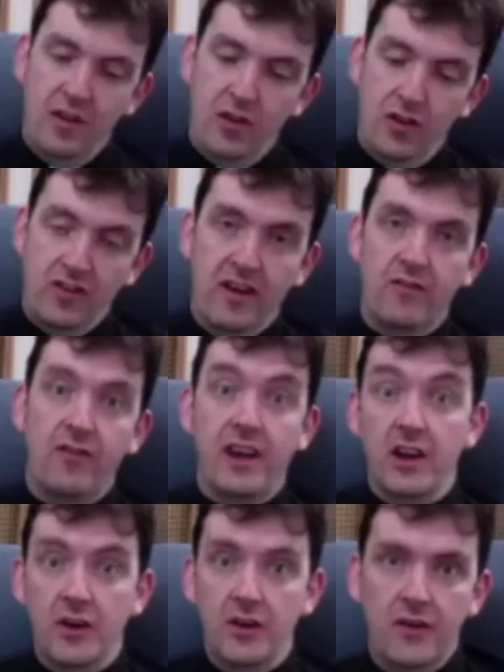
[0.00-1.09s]
there's a
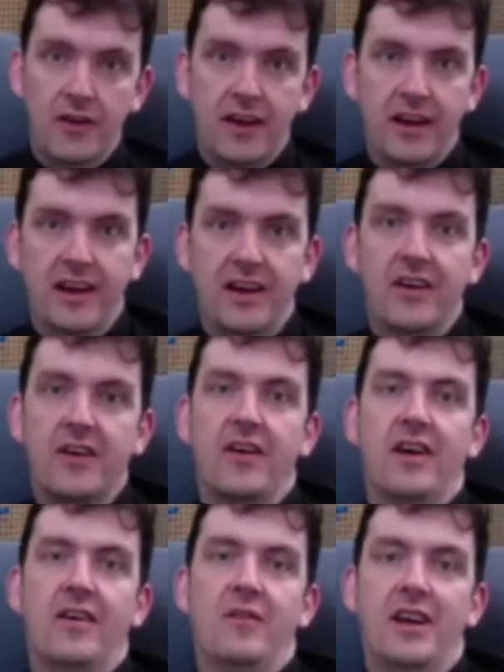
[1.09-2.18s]
video here,
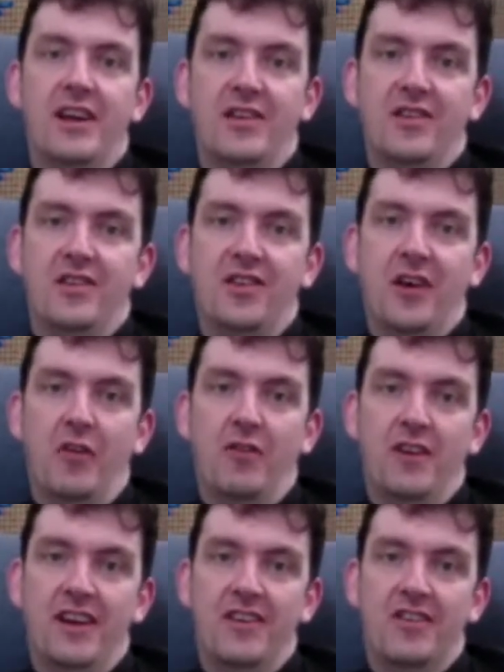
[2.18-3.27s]
and we'll
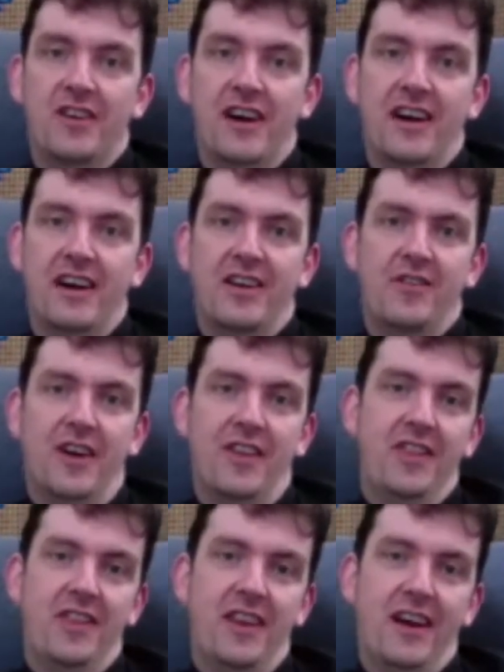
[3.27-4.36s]
hopefully try and
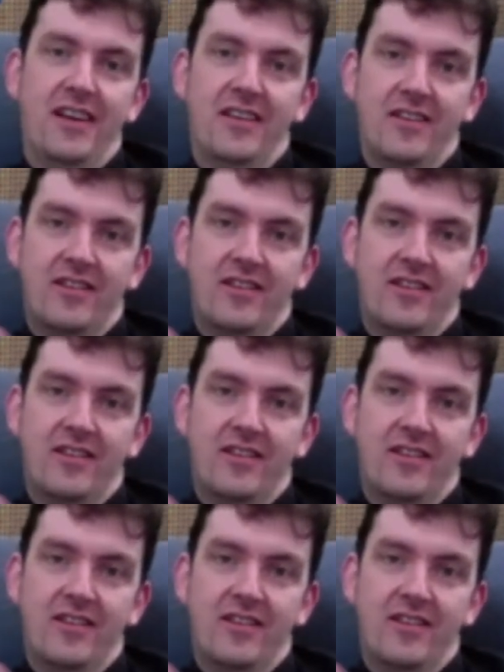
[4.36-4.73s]
run that.